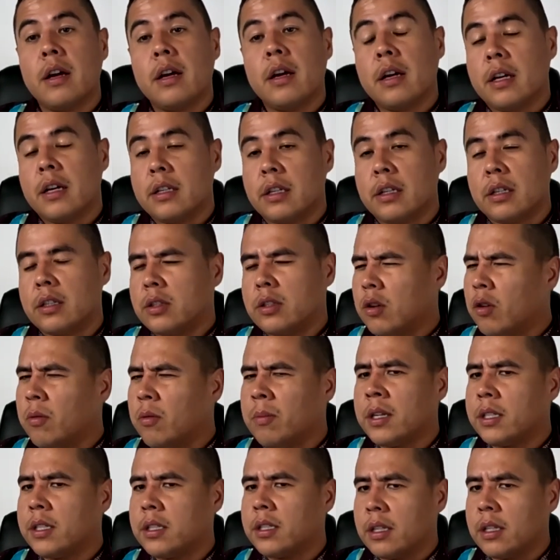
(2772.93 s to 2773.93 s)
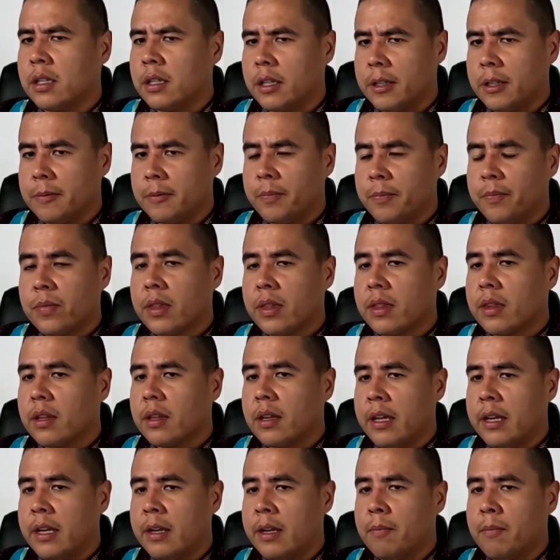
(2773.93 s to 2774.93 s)
and there's so much to learn.
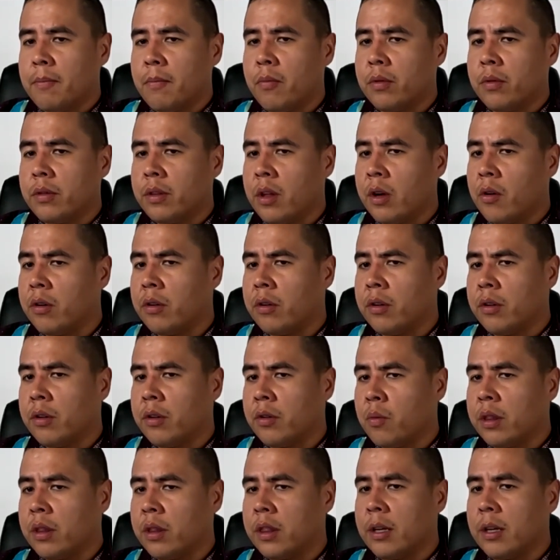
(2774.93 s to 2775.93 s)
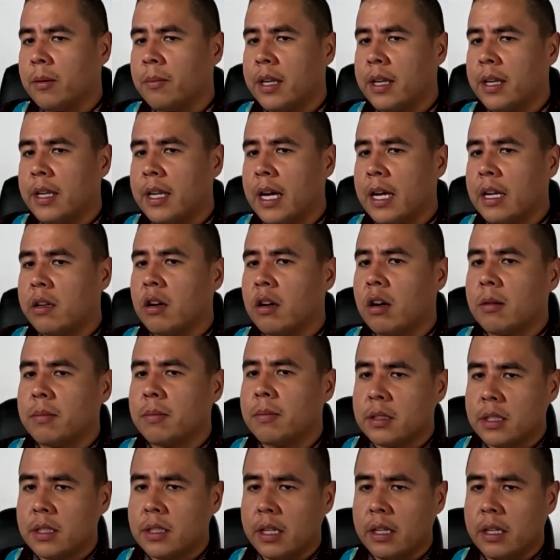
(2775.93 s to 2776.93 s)
And with the one thing my dad taught
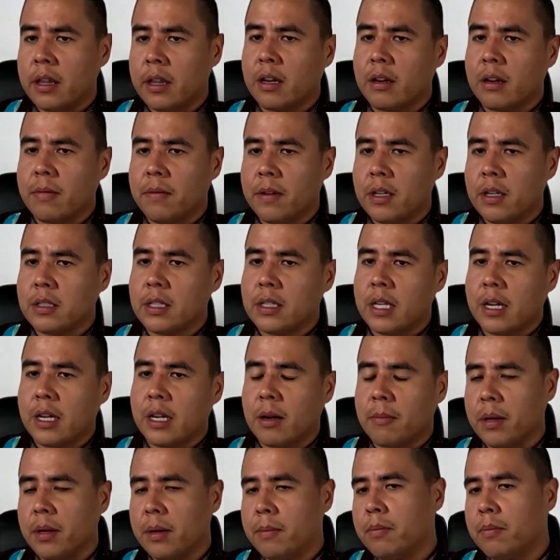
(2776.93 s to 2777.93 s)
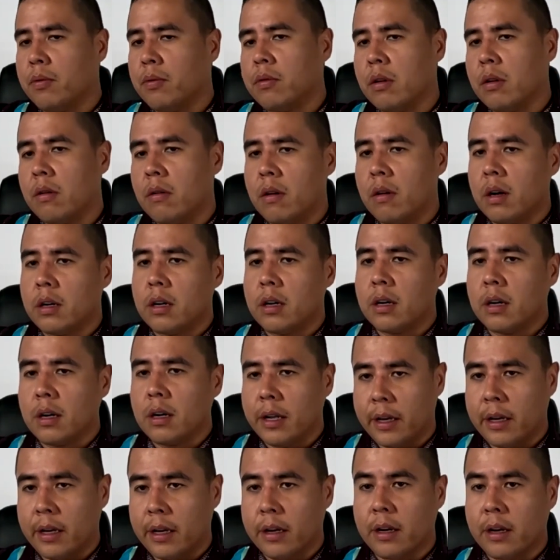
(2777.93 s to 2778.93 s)
me is like, think of it as like a big pool of water,
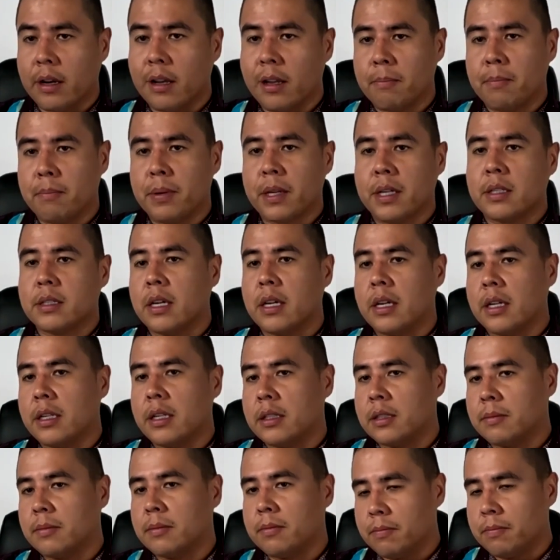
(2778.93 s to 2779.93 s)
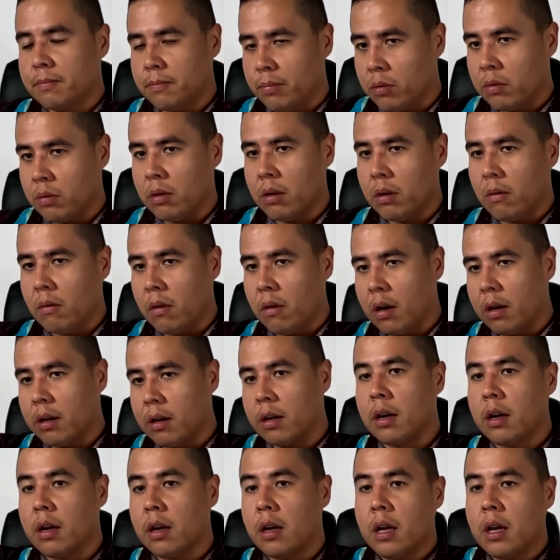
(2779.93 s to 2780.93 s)
like an Olympic size pool of
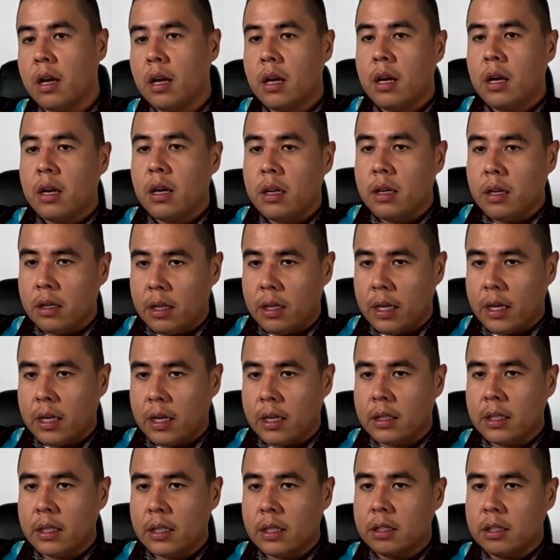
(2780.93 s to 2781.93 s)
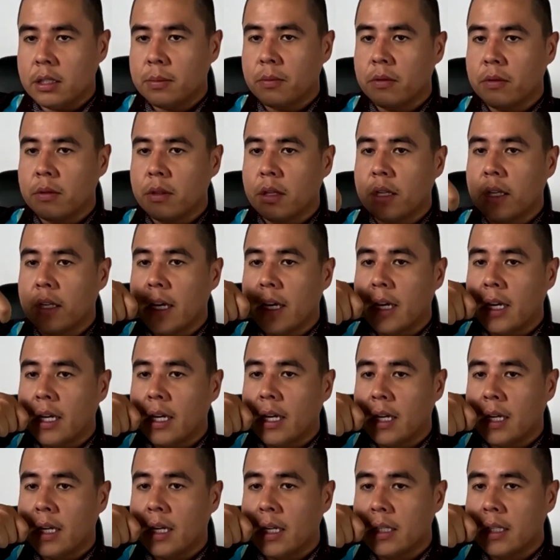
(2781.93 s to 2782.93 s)
water. You take a teaspoon a
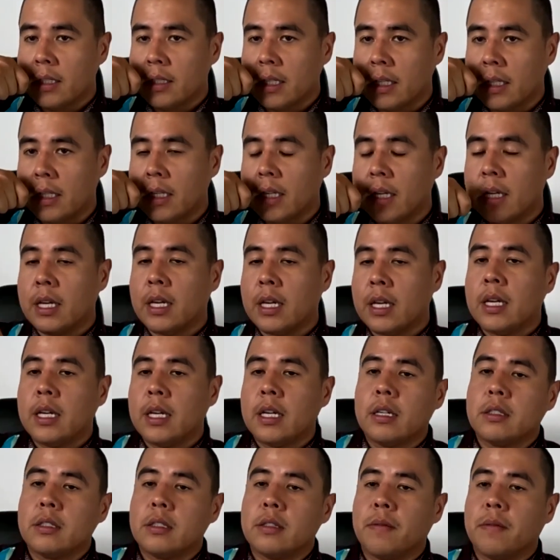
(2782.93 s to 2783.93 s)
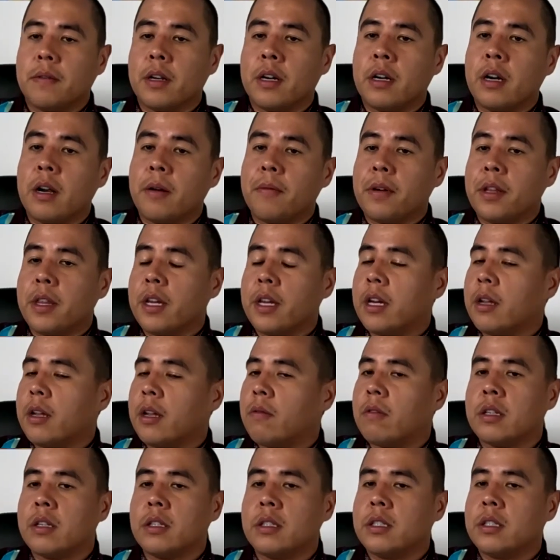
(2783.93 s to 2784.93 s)
day. That's it. Because if you learn everything at
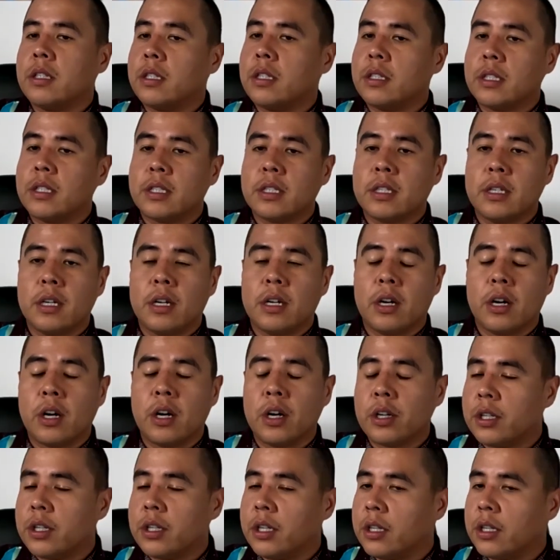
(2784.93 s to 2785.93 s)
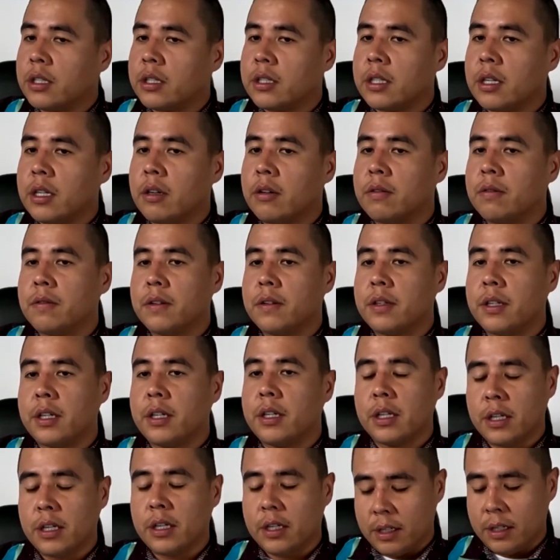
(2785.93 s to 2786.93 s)
once, you're just gonna hurt yourself, and
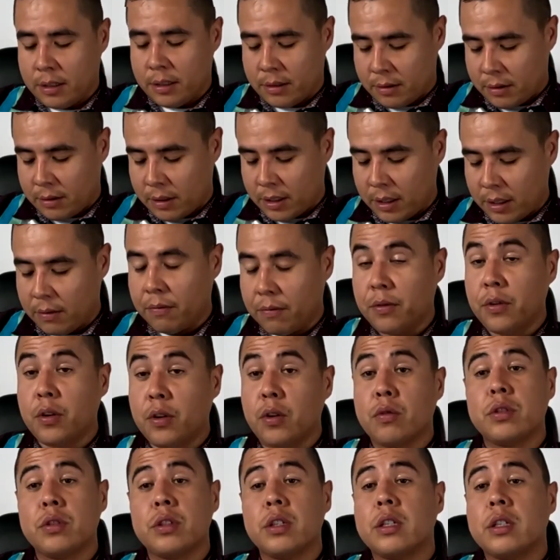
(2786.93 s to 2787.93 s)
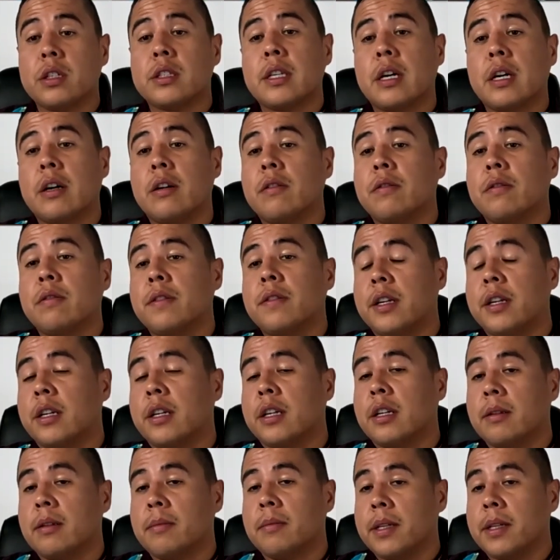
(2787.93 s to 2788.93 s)
you're gonna confuse yourself, and you're
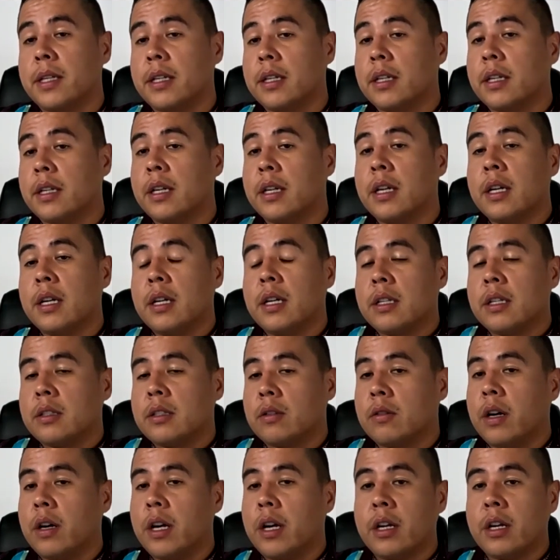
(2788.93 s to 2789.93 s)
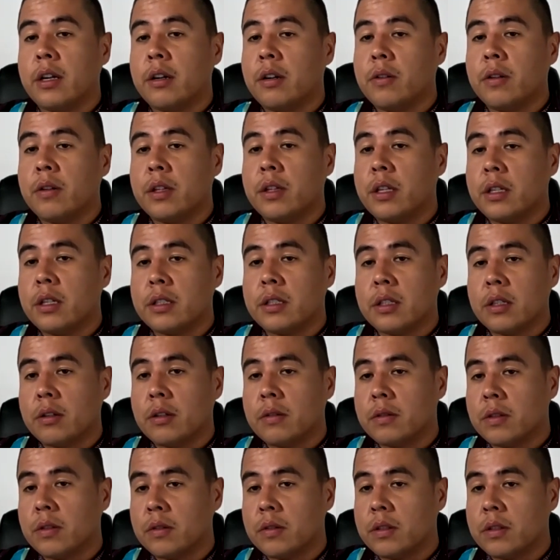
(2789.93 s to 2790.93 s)
gonna be so angry with
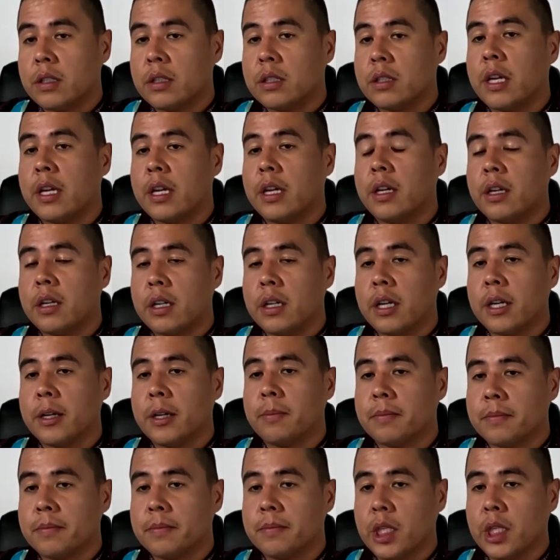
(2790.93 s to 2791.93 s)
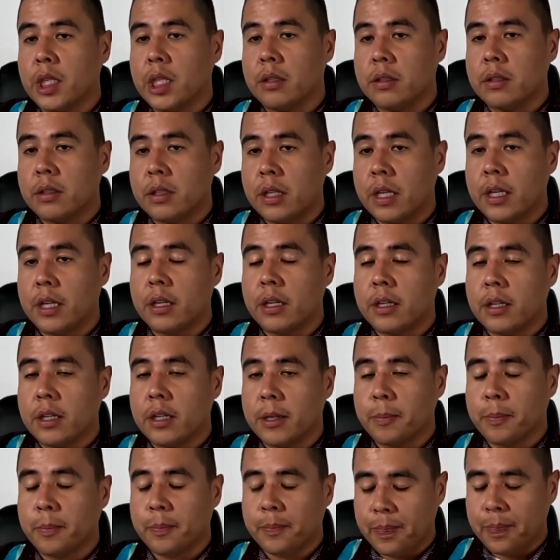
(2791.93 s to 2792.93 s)
yourself. So just take your time. Yeah, take your
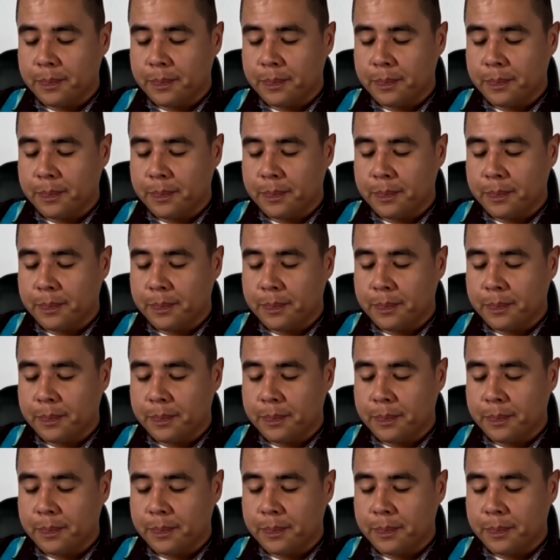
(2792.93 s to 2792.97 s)
time.